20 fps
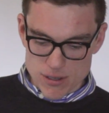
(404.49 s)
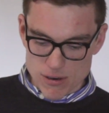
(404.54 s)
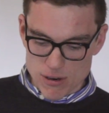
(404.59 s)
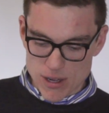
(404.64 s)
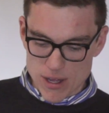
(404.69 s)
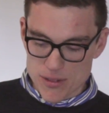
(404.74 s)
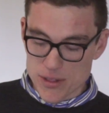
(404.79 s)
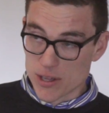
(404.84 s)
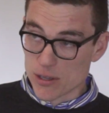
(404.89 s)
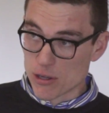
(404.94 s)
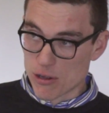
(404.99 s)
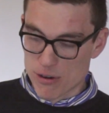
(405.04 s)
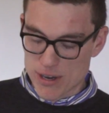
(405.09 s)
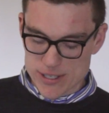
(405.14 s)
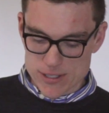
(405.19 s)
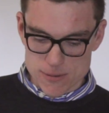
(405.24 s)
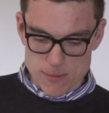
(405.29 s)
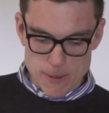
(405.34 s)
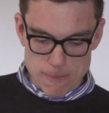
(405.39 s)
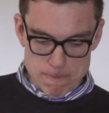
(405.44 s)
or on the loan
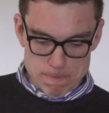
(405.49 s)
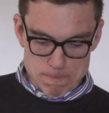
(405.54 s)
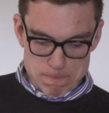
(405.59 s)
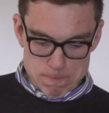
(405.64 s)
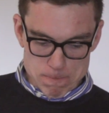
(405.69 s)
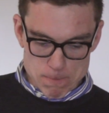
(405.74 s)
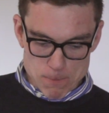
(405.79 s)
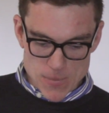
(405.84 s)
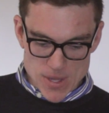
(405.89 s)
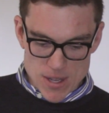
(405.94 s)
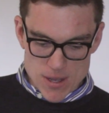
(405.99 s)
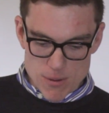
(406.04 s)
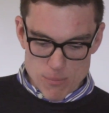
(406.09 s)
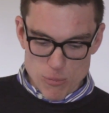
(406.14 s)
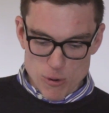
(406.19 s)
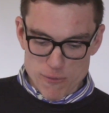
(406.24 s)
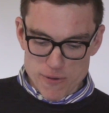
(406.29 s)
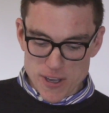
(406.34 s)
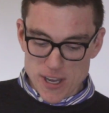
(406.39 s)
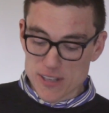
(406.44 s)
estimate.
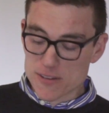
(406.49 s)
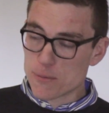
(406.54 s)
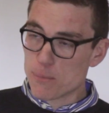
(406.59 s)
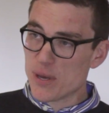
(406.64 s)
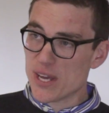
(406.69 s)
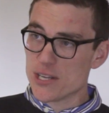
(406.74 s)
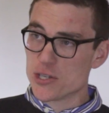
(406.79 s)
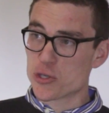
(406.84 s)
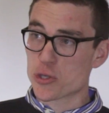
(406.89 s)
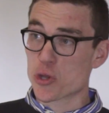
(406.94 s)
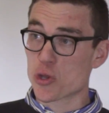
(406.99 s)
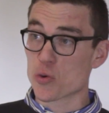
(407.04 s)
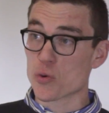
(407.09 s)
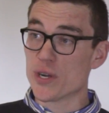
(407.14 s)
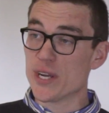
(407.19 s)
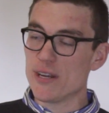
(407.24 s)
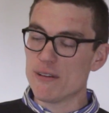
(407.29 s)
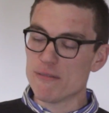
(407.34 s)
Moving on to page 3